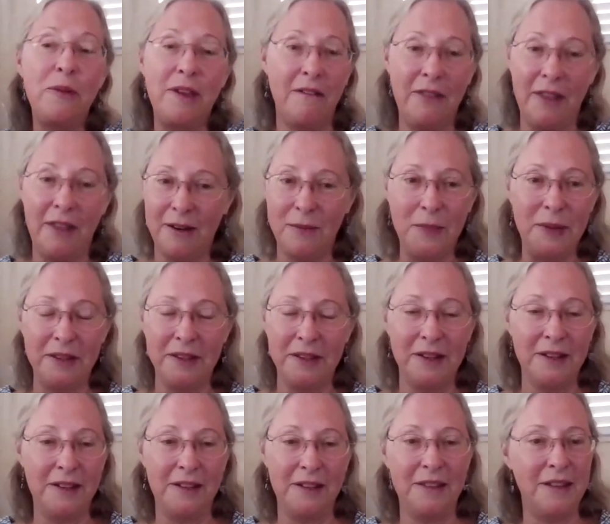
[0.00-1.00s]
have that
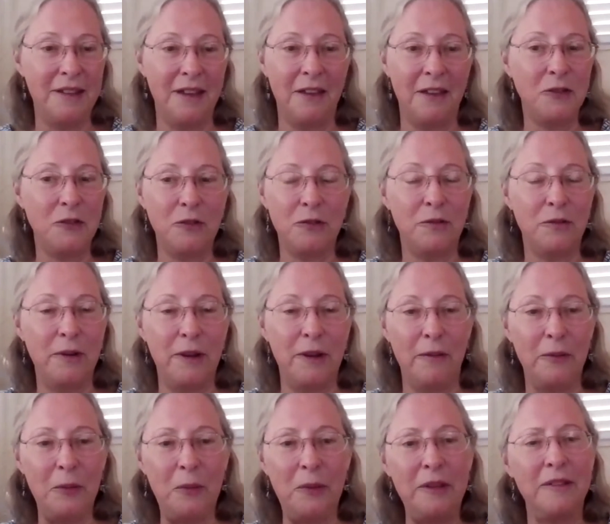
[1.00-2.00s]
ability in the astral
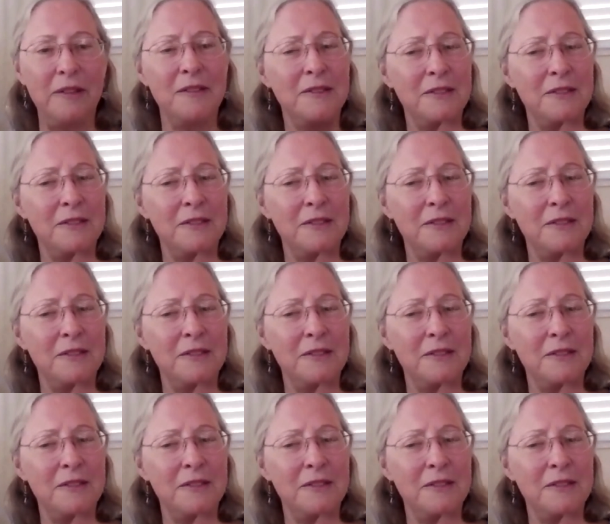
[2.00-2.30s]
realms because